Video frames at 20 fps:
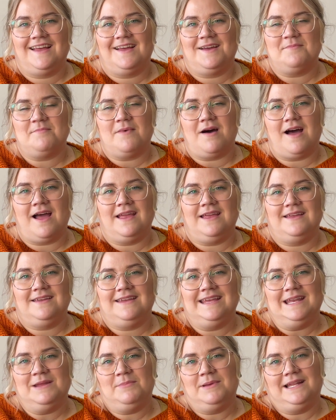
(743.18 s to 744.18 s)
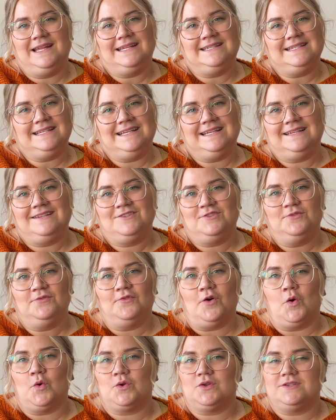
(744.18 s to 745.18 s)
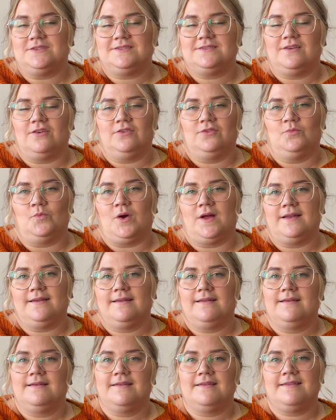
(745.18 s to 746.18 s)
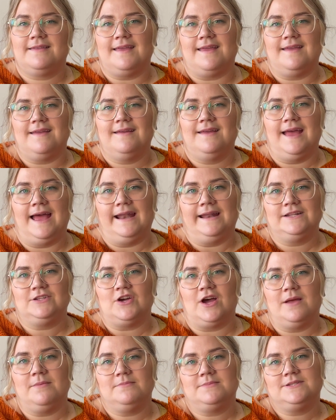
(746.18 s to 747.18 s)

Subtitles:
my inability to focus on one thing at a time.